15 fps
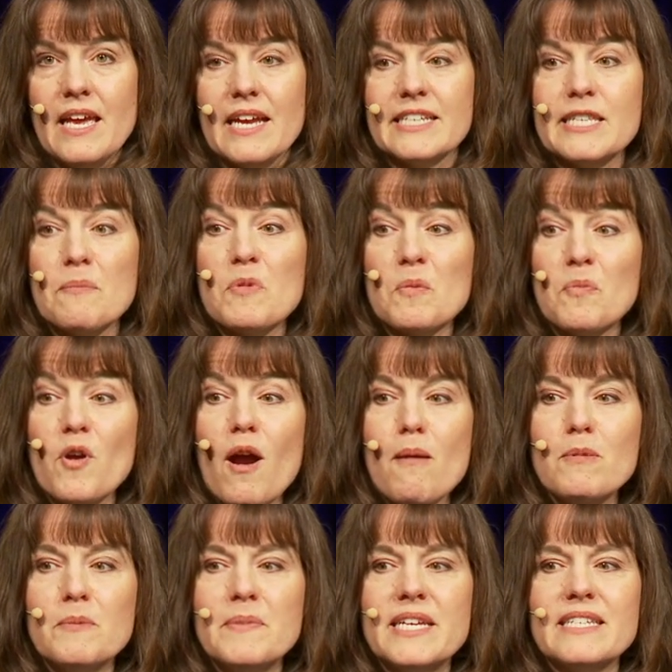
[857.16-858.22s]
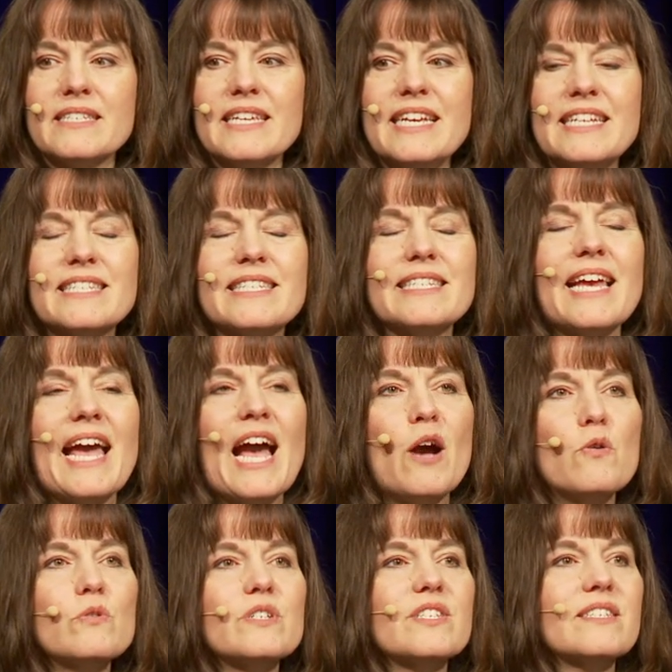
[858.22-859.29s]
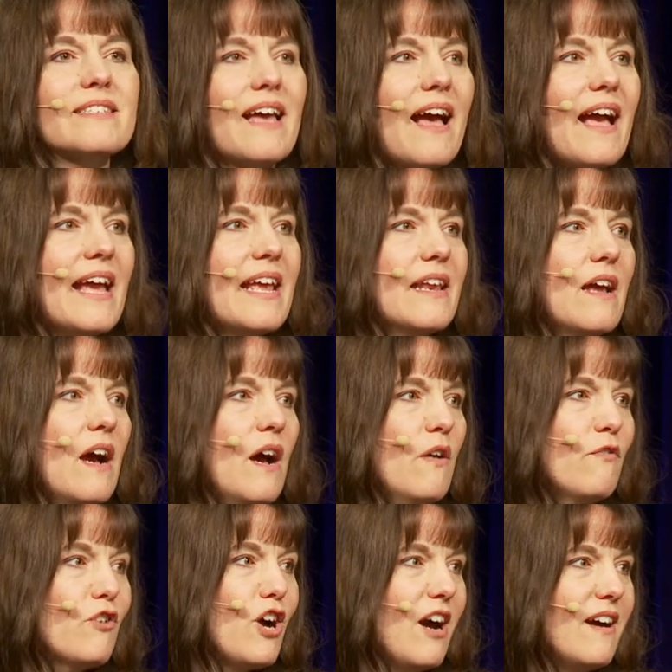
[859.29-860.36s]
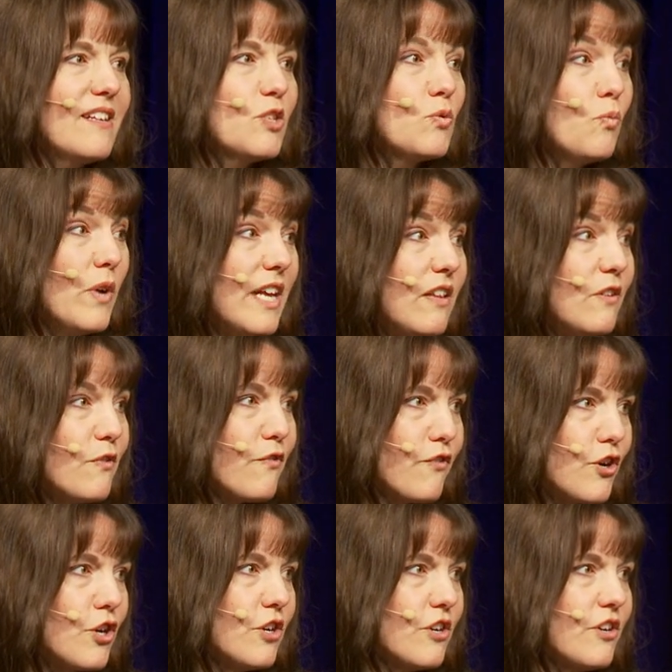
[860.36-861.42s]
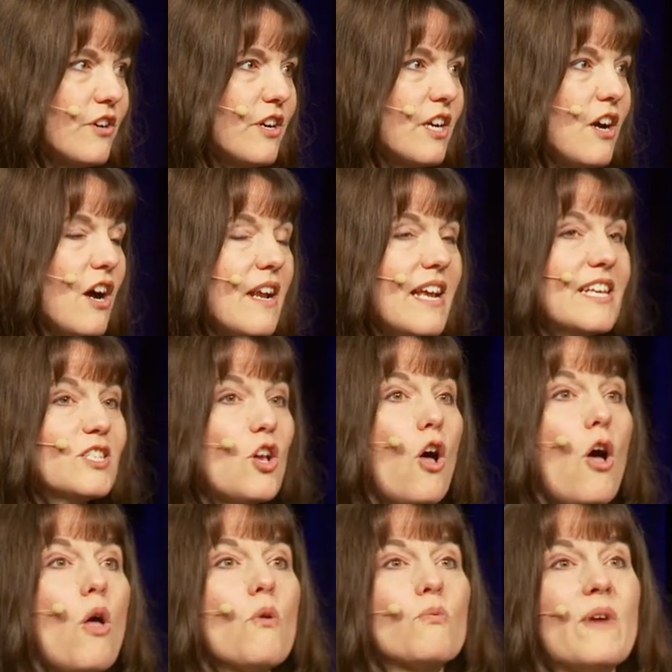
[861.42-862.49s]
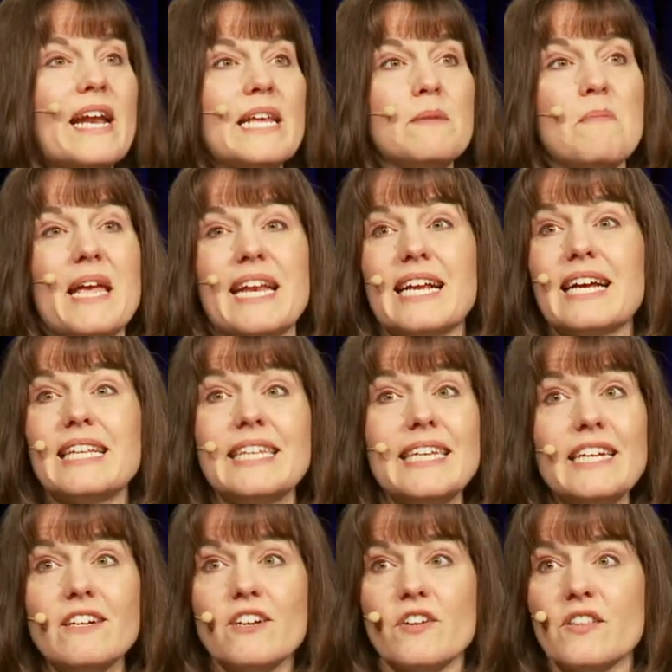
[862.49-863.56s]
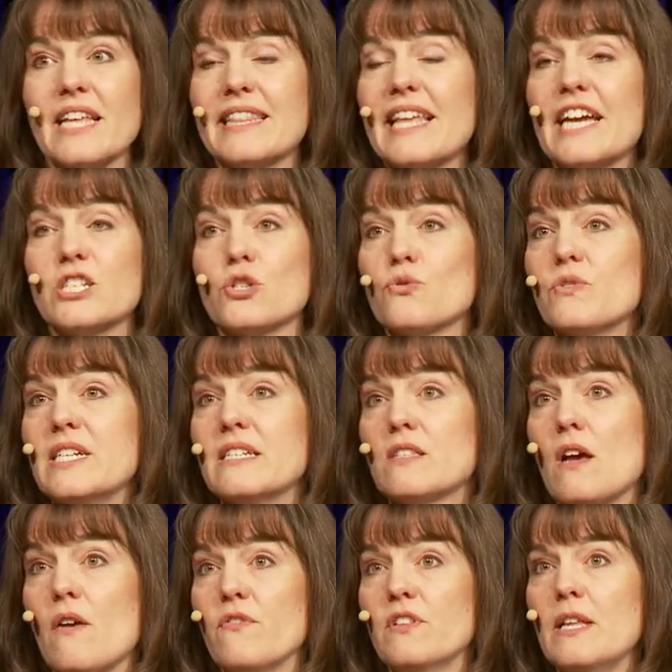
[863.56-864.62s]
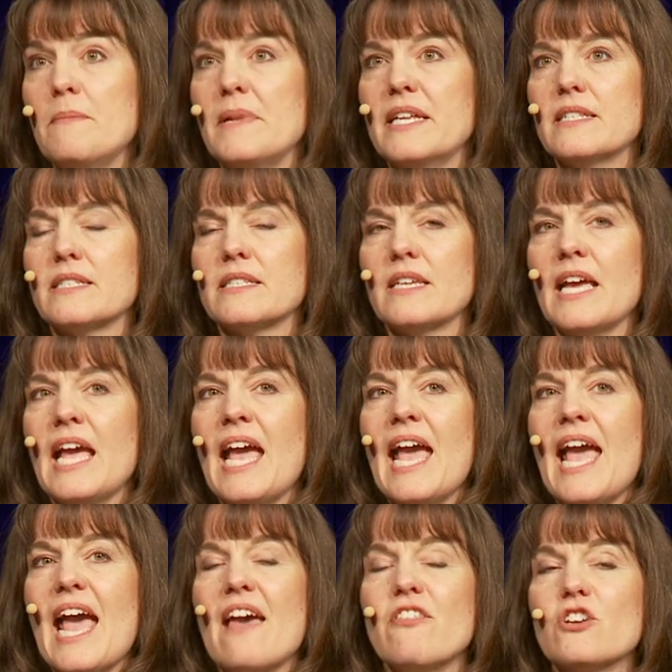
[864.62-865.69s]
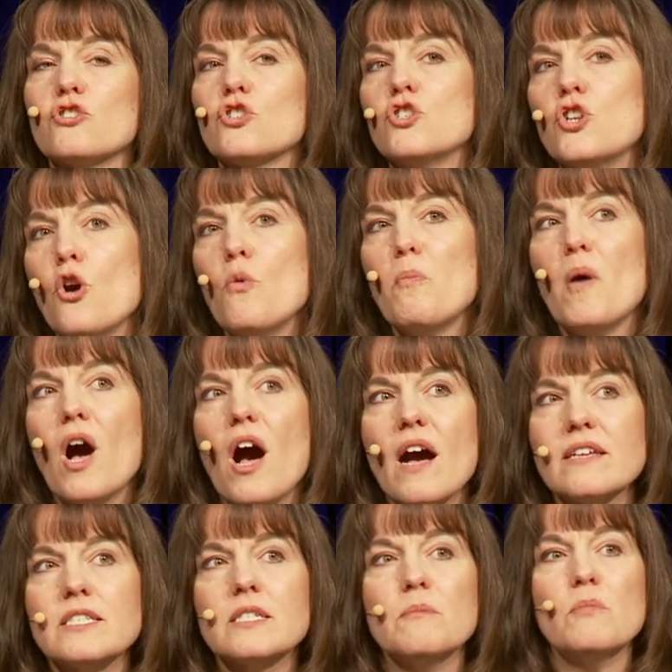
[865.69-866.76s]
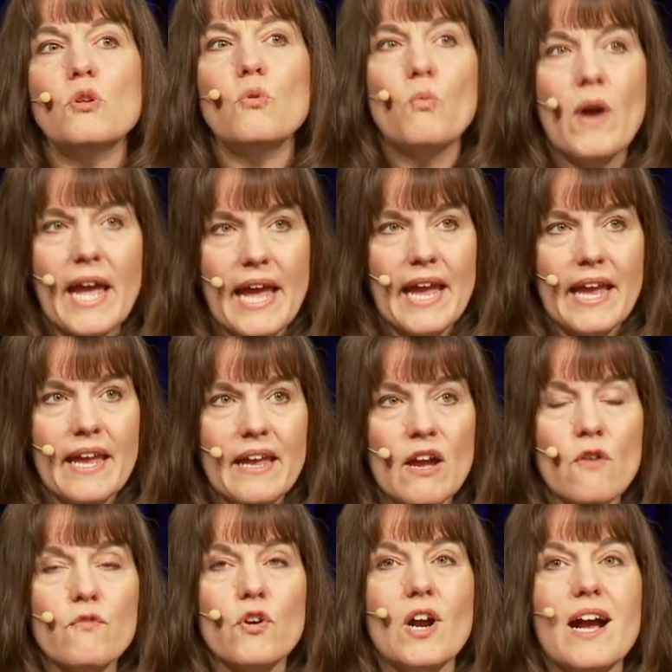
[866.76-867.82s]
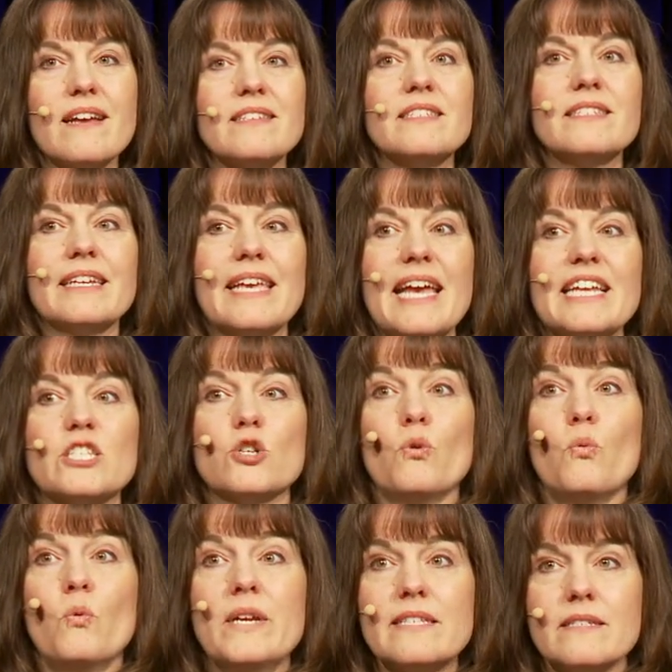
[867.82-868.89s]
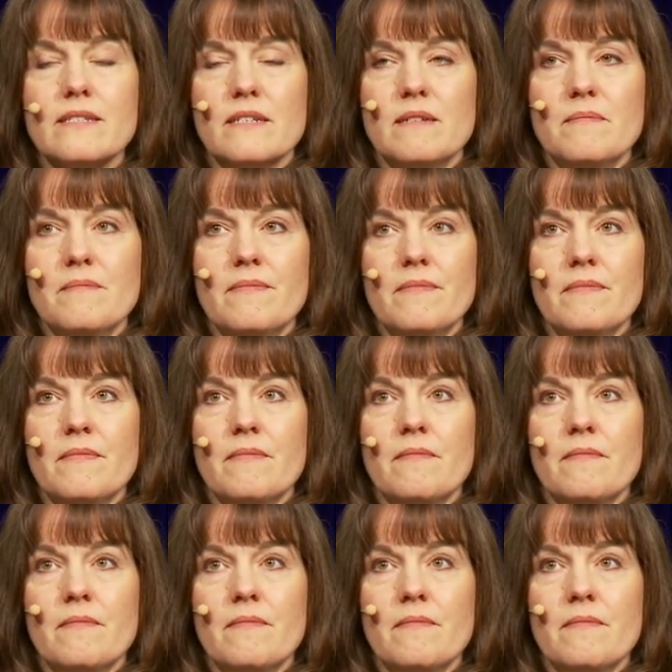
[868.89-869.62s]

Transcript: Except the problem is, it's outside of God's will for her. God has already made clear that that tree is off limits. And there's no possible way for us to get to wisdom